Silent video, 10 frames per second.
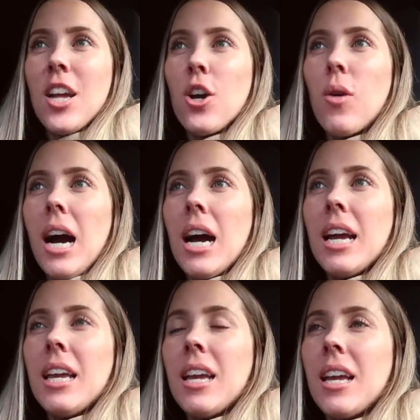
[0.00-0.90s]
So
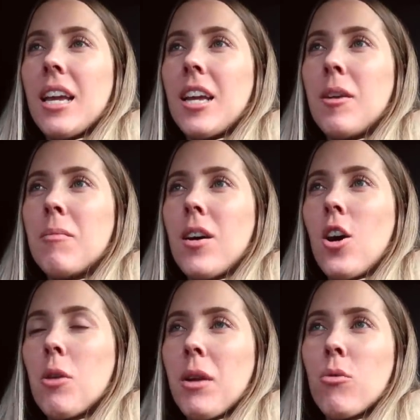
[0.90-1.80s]
I am
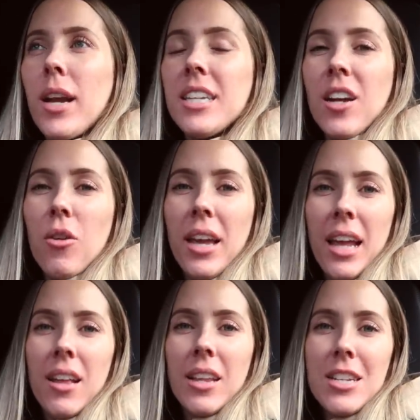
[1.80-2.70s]
on my way to go
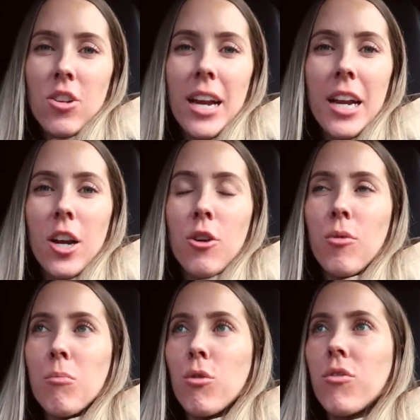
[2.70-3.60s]
get laser hair
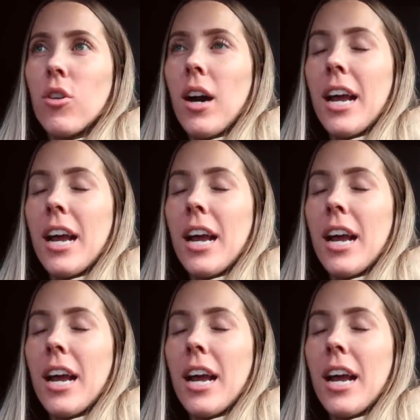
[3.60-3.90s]
removal.